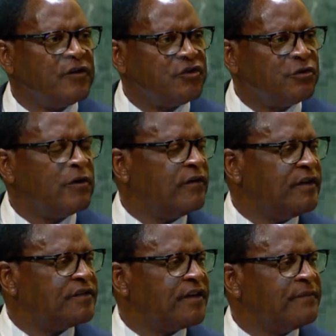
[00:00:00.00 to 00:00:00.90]

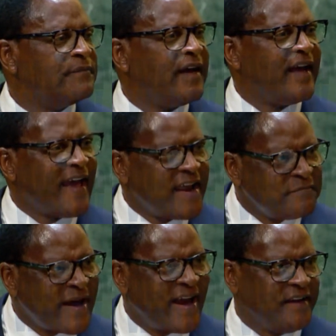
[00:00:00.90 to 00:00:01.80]
tourism,
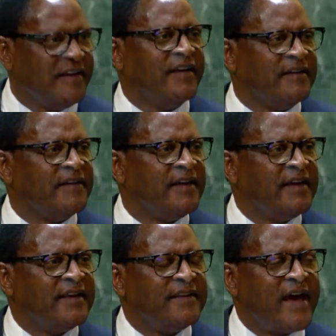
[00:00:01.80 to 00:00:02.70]
and mining
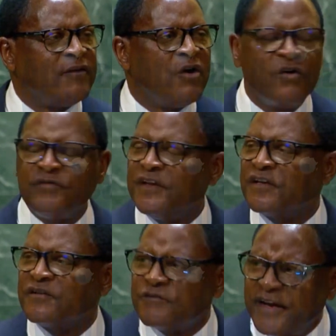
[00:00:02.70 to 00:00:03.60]
that hold the
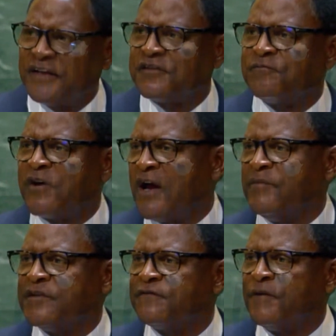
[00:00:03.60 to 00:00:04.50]
greatest
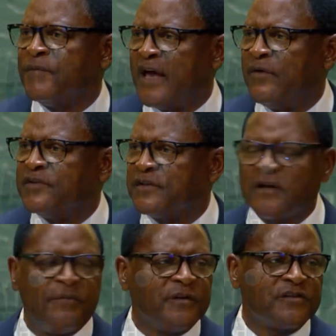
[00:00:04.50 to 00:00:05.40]
promise for Malawi's
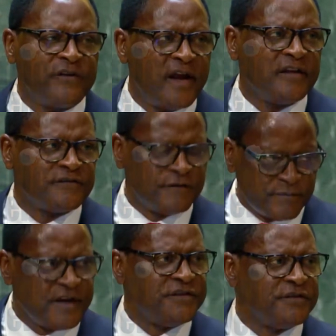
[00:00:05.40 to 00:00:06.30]
economic
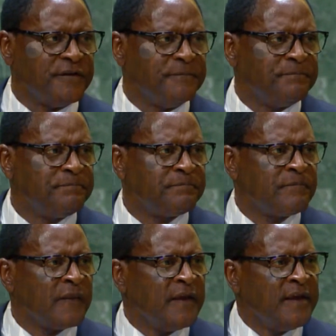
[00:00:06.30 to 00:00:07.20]
transformation.
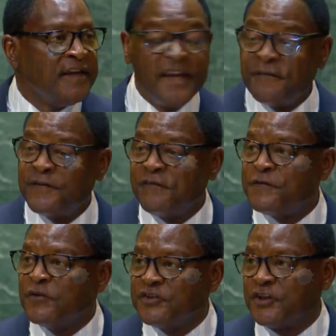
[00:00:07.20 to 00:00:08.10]
If the
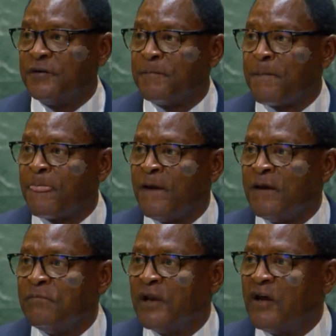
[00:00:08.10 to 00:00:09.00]
future
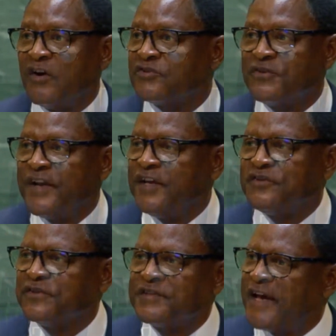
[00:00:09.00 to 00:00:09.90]
belongs to
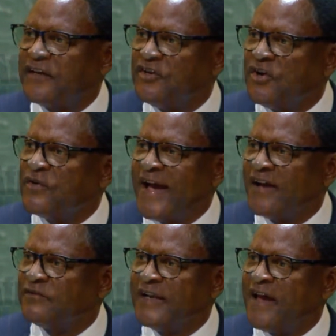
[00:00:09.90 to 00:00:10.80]
nations that know how to